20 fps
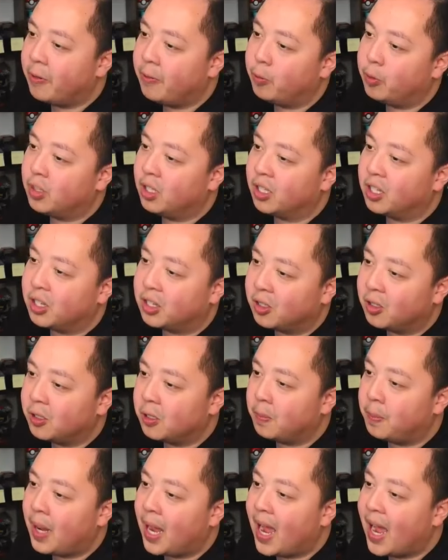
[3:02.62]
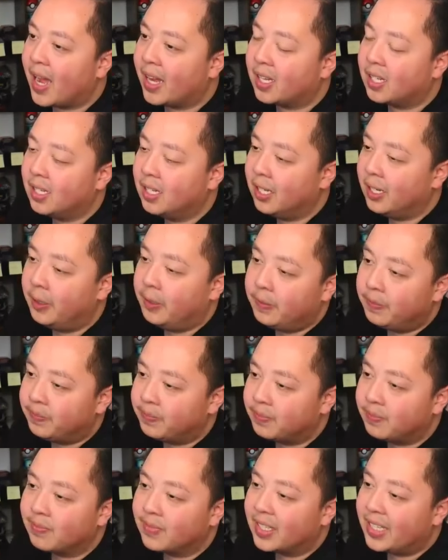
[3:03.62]
with a third pack.
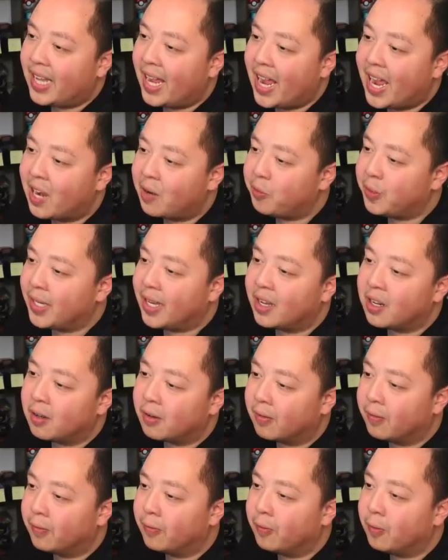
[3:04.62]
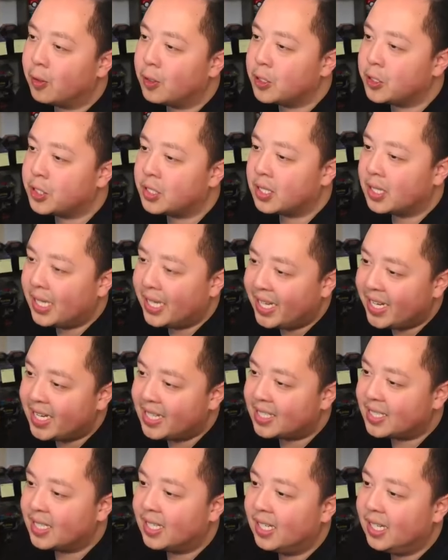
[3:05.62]
Can we get our first
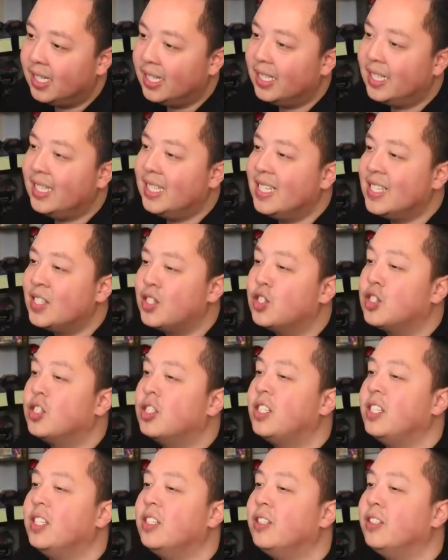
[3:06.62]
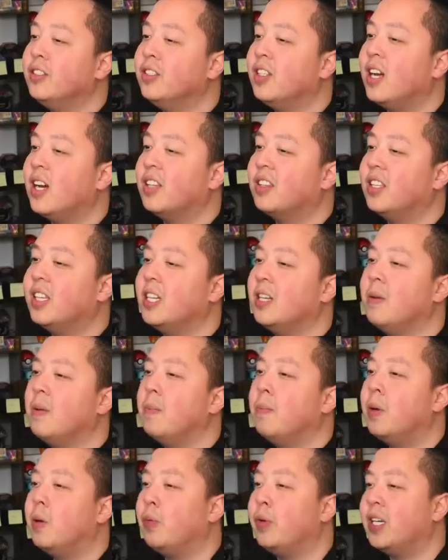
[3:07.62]
hit? Still nothing,
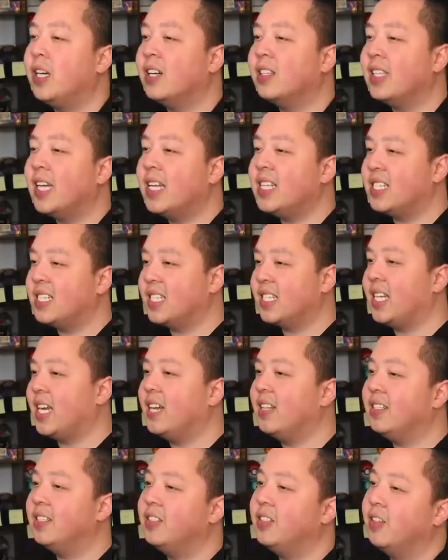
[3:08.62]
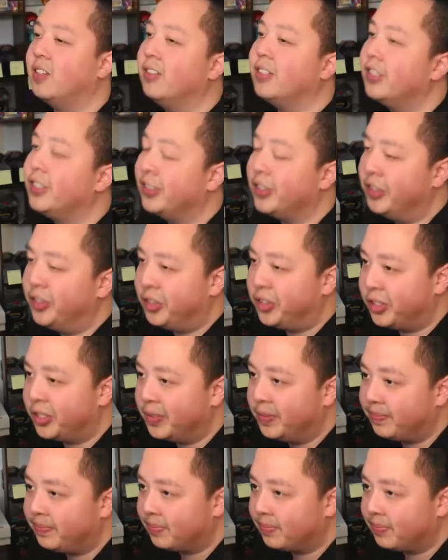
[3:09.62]
but we got that Skeledirge.